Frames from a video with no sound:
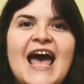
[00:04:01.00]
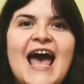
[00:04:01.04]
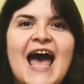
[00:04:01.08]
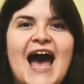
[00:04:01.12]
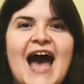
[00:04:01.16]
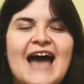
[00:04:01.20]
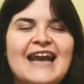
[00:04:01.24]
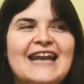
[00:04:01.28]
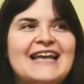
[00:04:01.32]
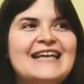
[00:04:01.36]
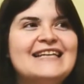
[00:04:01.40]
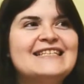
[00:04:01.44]

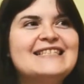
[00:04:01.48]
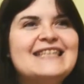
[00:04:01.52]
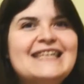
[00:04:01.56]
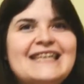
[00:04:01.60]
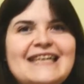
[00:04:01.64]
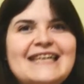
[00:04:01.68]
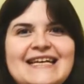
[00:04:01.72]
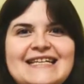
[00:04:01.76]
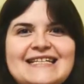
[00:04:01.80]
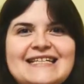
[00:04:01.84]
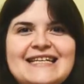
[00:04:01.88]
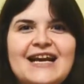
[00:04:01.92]
and he's
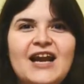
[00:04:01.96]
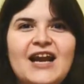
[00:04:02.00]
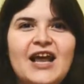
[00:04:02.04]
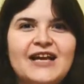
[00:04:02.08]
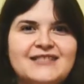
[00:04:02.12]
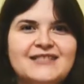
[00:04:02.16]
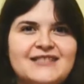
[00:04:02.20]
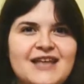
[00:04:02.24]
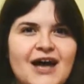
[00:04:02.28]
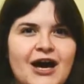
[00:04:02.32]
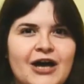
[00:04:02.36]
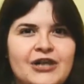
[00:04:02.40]
leading
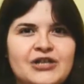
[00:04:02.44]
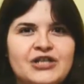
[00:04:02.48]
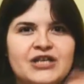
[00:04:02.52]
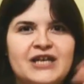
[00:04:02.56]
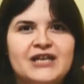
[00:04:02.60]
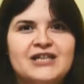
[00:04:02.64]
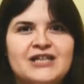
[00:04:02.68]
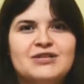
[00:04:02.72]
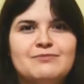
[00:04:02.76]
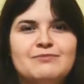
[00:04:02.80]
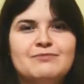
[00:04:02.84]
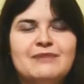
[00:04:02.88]
Lysander
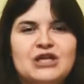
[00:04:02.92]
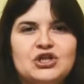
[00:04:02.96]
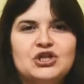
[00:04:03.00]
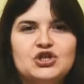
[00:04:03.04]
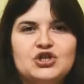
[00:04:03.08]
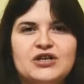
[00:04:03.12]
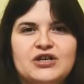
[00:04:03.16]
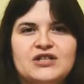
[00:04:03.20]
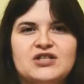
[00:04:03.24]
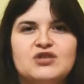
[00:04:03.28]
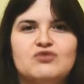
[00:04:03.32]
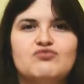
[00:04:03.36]
and
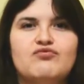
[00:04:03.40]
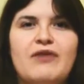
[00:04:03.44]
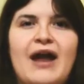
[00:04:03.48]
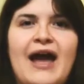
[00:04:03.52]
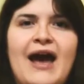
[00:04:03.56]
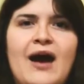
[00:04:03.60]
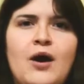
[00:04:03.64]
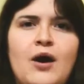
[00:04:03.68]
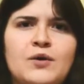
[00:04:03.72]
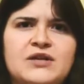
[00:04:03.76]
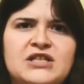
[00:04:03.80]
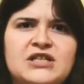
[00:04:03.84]
Demetrius
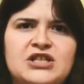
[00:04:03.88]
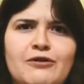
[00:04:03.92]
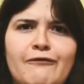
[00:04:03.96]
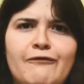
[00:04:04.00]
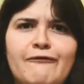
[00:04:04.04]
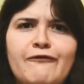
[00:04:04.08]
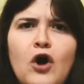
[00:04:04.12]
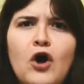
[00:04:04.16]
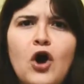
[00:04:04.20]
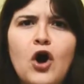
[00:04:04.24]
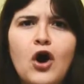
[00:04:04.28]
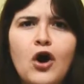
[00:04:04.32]
around in the
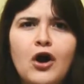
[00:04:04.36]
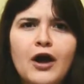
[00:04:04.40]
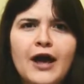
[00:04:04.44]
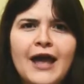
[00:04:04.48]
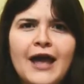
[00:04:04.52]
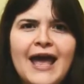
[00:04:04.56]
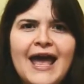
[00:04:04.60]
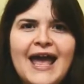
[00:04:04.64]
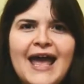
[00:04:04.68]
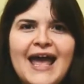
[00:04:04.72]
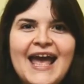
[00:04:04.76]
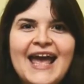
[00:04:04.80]
fog,
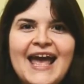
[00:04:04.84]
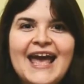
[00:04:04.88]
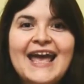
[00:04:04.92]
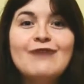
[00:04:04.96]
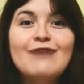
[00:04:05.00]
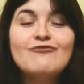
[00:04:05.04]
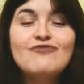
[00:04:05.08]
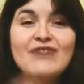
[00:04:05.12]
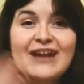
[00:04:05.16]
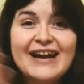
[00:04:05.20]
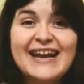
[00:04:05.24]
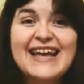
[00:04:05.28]
he
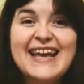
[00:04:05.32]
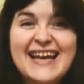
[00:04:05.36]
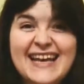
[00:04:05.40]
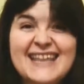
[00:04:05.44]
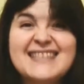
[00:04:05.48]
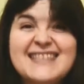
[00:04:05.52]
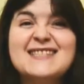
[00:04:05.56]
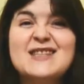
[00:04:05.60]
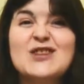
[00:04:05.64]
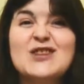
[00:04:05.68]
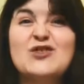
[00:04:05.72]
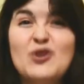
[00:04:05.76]
really
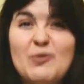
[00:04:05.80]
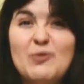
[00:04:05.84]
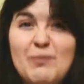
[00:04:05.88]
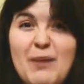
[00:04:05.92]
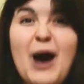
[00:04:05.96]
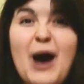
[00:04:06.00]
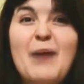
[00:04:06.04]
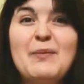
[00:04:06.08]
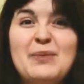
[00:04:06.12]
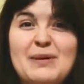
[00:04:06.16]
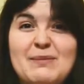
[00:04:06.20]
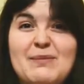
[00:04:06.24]
is the
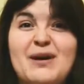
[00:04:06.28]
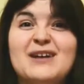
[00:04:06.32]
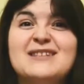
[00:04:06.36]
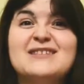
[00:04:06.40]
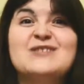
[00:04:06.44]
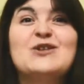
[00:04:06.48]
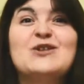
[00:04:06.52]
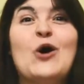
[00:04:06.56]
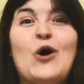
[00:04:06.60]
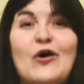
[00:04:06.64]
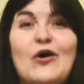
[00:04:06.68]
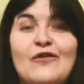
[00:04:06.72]
puppet
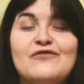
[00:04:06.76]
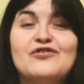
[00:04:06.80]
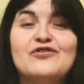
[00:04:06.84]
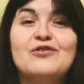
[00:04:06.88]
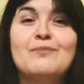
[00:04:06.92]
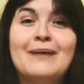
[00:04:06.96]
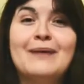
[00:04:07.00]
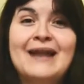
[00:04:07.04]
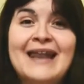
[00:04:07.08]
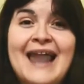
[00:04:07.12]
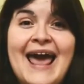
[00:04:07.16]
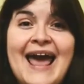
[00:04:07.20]
master of the
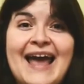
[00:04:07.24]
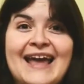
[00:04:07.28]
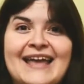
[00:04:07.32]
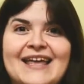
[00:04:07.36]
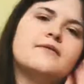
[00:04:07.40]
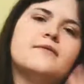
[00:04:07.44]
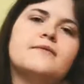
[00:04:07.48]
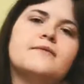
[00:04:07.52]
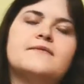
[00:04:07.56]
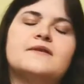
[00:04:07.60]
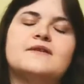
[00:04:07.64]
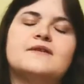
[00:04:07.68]
play.
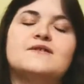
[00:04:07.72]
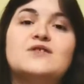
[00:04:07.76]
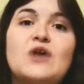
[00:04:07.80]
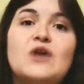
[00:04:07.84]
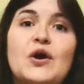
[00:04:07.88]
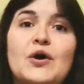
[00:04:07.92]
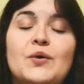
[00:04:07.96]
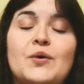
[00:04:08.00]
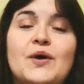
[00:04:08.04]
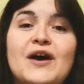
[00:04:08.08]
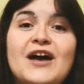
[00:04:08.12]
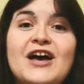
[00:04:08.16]

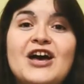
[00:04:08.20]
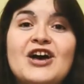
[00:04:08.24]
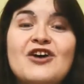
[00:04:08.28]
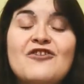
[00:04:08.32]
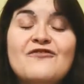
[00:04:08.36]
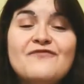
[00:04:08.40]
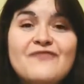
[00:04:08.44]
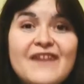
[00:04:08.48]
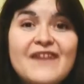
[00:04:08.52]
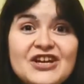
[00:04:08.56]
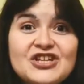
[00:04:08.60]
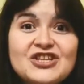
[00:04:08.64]
So
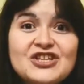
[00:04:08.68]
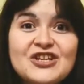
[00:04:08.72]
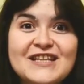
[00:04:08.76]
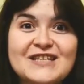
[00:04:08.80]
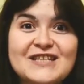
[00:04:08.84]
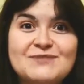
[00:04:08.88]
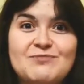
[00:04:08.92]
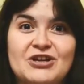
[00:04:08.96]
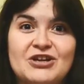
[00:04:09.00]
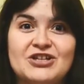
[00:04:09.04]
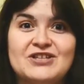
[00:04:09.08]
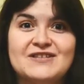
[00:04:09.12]
facial
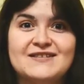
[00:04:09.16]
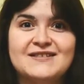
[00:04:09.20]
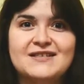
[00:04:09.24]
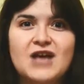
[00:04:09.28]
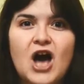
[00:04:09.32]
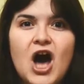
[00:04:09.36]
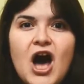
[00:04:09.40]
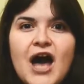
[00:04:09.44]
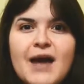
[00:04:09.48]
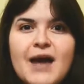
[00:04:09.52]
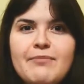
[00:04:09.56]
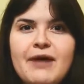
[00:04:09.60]
expressions,
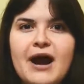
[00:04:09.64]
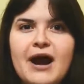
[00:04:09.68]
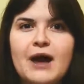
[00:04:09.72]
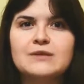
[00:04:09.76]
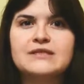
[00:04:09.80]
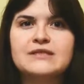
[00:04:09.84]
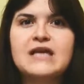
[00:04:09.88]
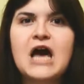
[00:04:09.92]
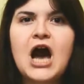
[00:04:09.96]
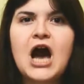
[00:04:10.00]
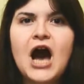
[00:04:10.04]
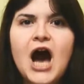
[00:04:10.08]

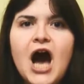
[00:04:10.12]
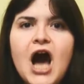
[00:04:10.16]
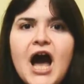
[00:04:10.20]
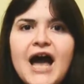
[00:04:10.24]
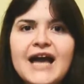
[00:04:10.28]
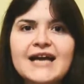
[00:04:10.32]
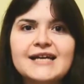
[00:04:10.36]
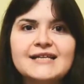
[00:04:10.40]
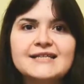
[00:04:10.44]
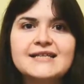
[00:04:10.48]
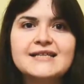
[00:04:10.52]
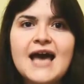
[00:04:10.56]
eyebrows,
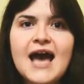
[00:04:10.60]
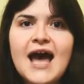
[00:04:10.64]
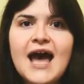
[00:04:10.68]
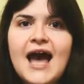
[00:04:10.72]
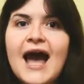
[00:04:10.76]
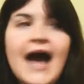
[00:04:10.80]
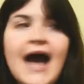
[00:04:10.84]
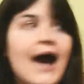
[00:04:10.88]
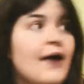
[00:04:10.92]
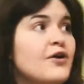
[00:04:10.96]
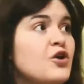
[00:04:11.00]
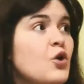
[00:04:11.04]
eyes,
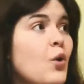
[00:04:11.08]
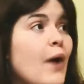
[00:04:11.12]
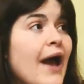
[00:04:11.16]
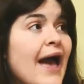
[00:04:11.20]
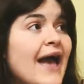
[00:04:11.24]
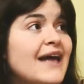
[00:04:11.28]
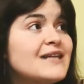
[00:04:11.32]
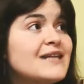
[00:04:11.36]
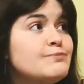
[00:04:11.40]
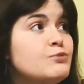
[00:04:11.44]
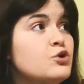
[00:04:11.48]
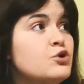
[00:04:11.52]
how your
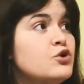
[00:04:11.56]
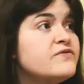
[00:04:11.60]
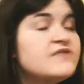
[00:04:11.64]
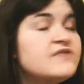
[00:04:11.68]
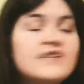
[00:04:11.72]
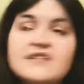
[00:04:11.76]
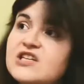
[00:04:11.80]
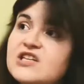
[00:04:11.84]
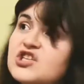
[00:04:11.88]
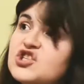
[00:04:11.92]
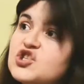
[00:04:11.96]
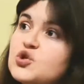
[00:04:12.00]
head moves.
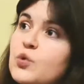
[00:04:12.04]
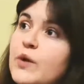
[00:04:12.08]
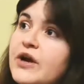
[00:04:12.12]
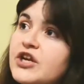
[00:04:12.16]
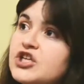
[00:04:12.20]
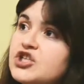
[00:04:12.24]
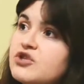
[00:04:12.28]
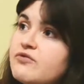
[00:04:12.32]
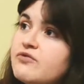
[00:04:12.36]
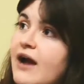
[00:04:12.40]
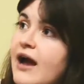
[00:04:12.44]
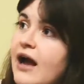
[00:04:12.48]
Does it
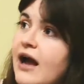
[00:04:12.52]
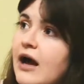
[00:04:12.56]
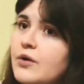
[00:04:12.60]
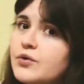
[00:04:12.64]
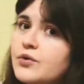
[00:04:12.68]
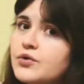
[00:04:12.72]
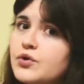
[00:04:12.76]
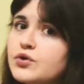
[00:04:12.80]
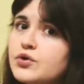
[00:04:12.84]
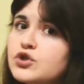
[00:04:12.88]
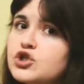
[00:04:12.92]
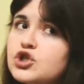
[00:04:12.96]
twitch
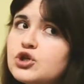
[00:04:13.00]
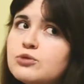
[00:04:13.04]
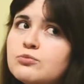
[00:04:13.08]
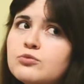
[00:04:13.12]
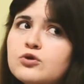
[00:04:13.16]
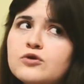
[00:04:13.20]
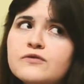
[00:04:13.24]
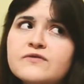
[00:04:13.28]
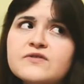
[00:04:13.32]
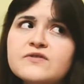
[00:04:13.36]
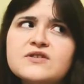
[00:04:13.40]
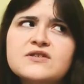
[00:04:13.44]
around or do you
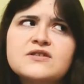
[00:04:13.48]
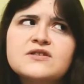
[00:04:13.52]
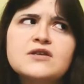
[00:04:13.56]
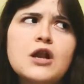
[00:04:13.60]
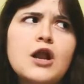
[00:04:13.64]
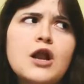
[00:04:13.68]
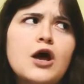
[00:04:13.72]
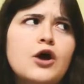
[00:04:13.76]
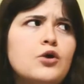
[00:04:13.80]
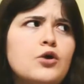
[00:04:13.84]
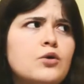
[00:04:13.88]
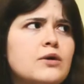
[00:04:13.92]
move
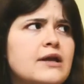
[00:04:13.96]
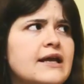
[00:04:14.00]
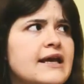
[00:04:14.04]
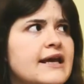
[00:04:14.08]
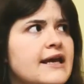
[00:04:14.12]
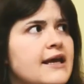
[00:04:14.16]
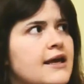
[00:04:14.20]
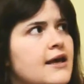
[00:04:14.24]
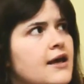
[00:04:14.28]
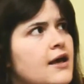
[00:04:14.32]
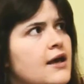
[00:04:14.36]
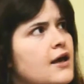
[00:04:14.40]
slowly?
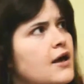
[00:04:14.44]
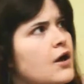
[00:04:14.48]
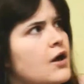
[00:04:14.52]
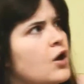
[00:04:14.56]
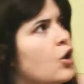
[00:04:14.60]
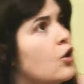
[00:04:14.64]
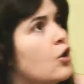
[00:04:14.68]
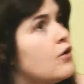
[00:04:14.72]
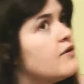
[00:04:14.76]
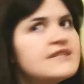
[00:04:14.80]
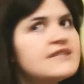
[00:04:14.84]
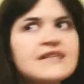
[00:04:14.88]

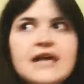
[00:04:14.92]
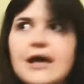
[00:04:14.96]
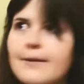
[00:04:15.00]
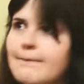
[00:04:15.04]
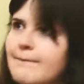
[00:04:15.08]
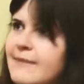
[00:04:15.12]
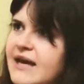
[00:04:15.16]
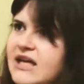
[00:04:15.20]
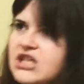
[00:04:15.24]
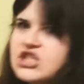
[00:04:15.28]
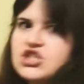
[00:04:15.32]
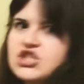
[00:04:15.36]
Or is it a
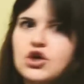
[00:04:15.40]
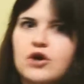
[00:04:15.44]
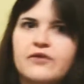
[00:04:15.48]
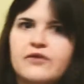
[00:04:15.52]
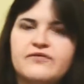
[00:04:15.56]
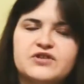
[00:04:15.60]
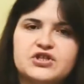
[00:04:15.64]
mixture of the